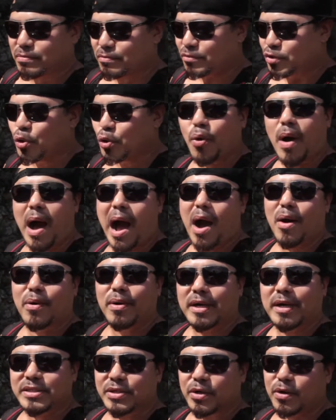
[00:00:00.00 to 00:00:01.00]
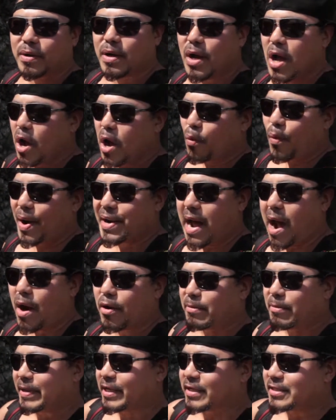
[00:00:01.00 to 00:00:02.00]
two hours or one hour
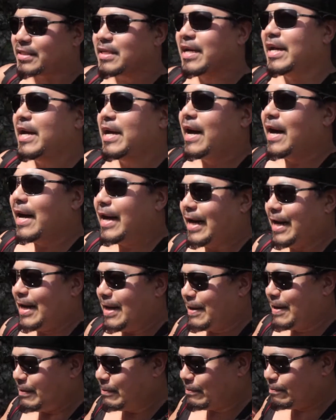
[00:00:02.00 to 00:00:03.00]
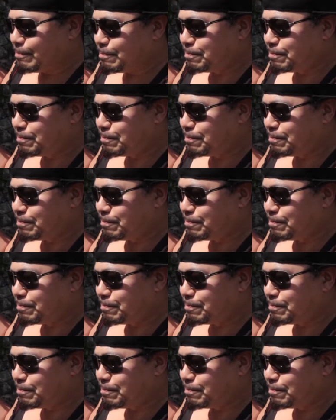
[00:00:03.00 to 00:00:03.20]
because um,